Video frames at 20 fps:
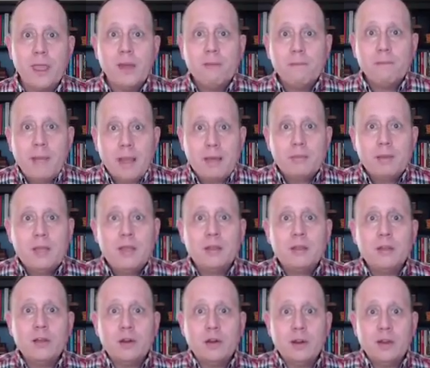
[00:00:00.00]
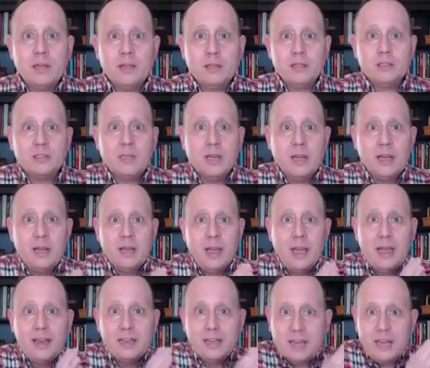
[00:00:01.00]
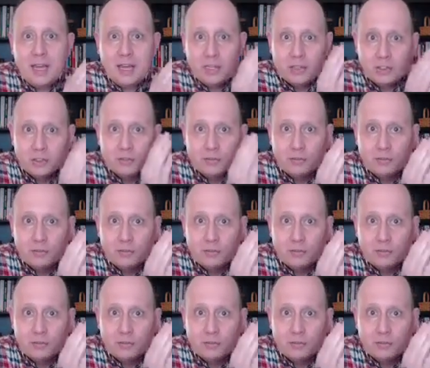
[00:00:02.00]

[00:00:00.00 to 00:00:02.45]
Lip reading: Maybe there is a niche.